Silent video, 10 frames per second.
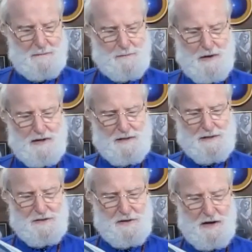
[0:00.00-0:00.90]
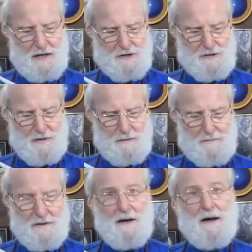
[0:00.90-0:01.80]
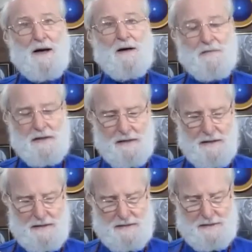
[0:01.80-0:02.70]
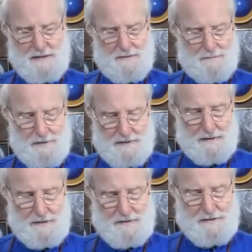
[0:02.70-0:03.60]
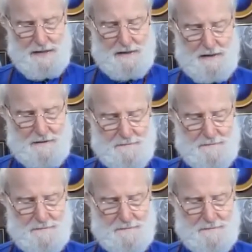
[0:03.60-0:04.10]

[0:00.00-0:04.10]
brought us to the ashram of India's political saint.